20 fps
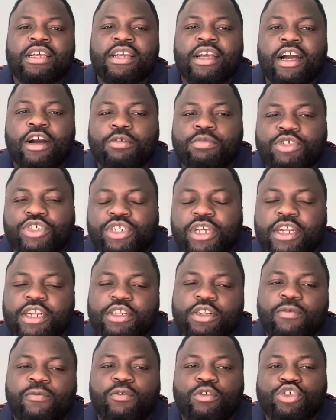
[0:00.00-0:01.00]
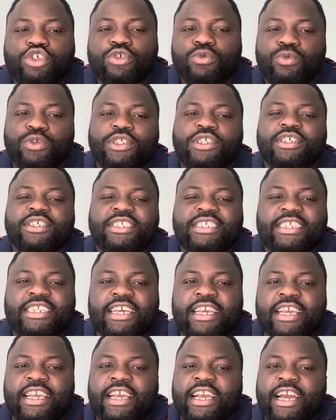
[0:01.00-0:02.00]
I'll be sharing a devotional with you
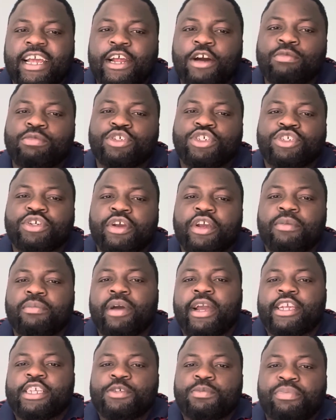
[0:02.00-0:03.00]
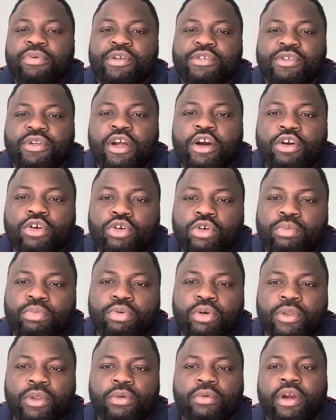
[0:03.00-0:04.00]
today, and I'll be sharing my experience and how God
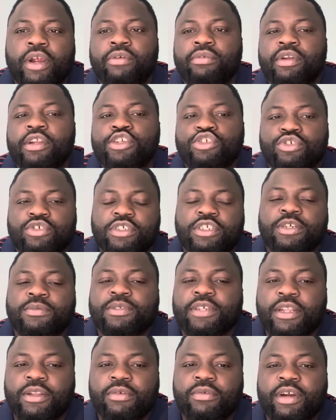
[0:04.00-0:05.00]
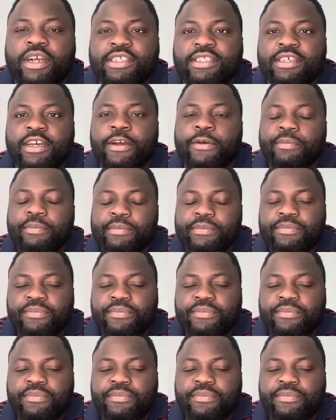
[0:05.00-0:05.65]
brought the right relationships at the right time.